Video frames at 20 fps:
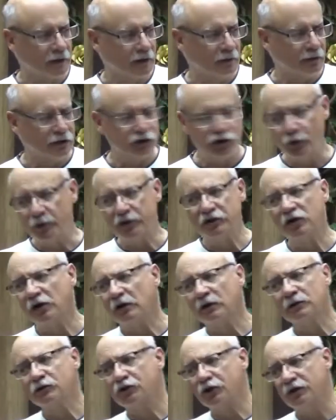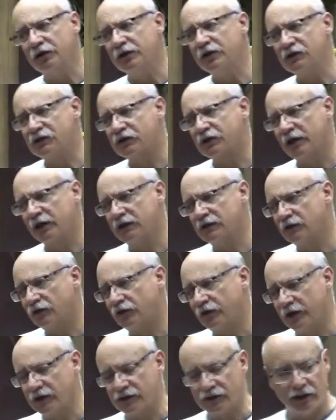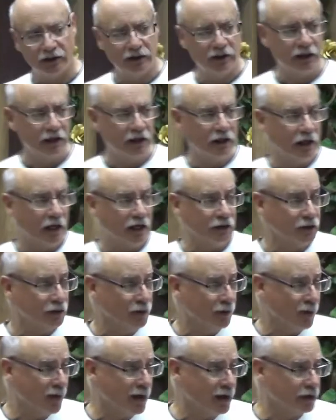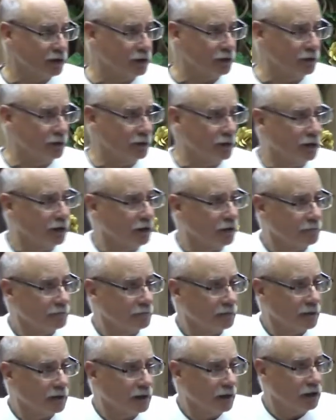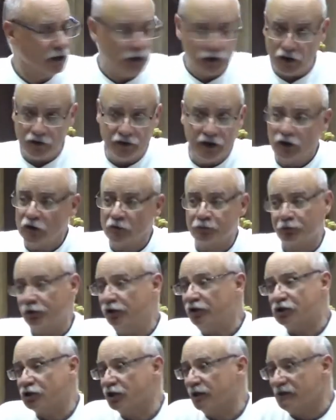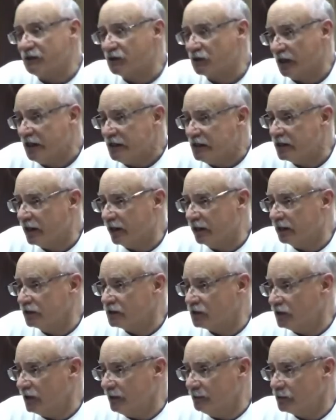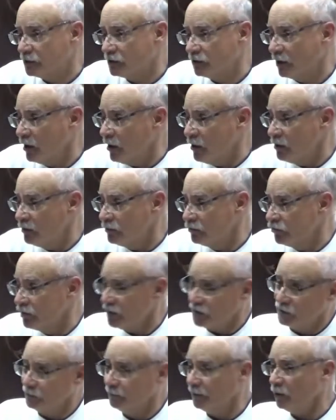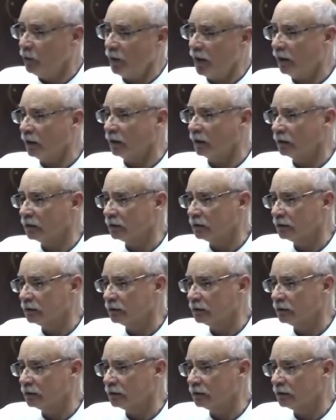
But you indulge in these kinds of things. And you know what? Then you preach on Sunday and it seems to go reasonably well.